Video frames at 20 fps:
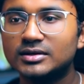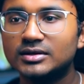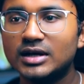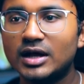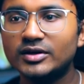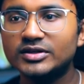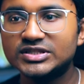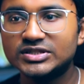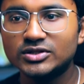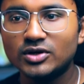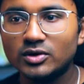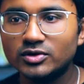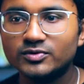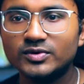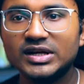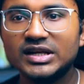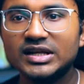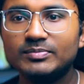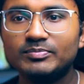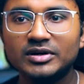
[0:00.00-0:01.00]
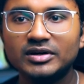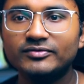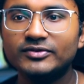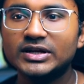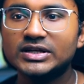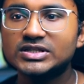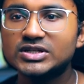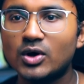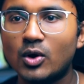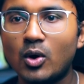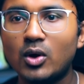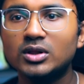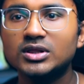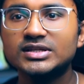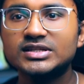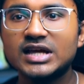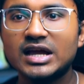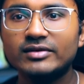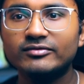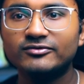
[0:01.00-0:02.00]
Now it's not really perfect all the
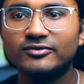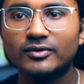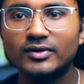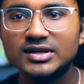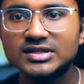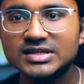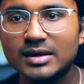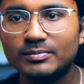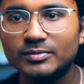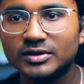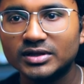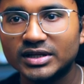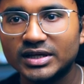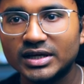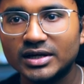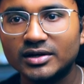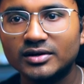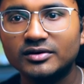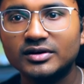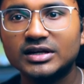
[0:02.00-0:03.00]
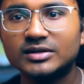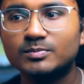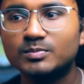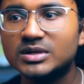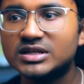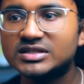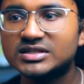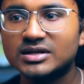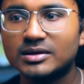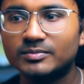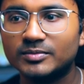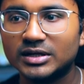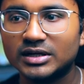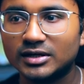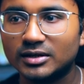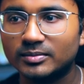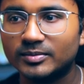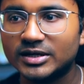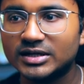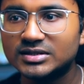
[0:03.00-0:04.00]
time. For example, here it messed up a
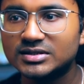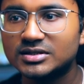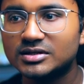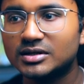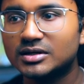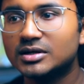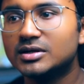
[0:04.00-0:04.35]
little bit.